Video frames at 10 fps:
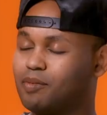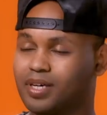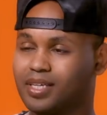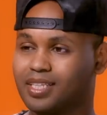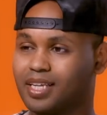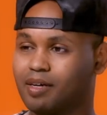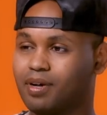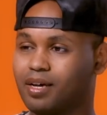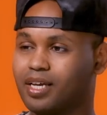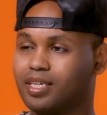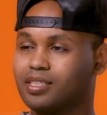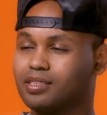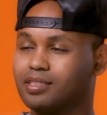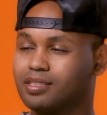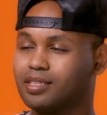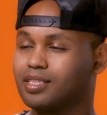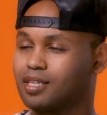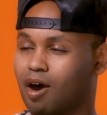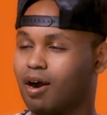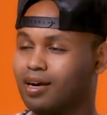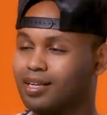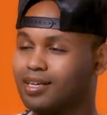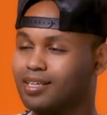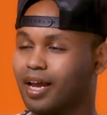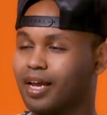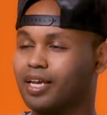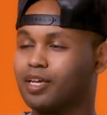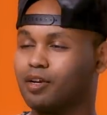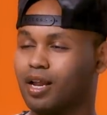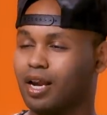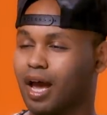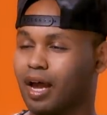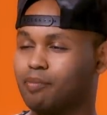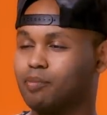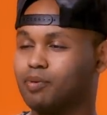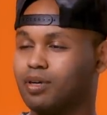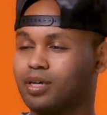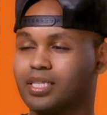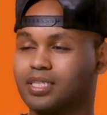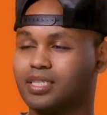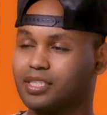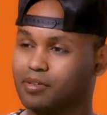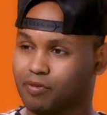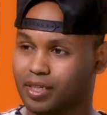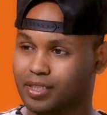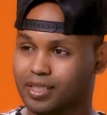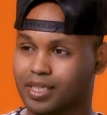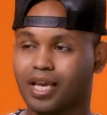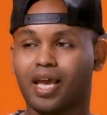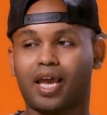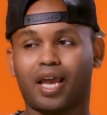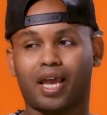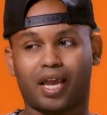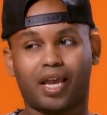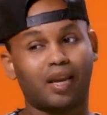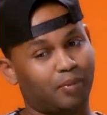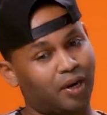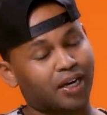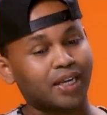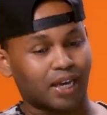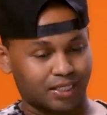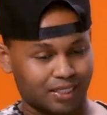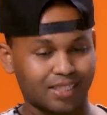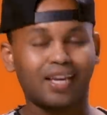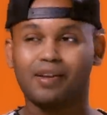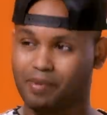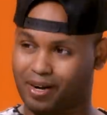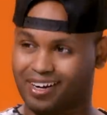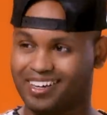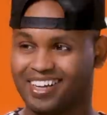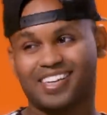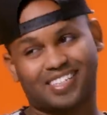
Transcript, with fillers: Muslim is it's hard. Like, you know, a lot of people look at different. In America? In America, yes. Yeah. In America, it is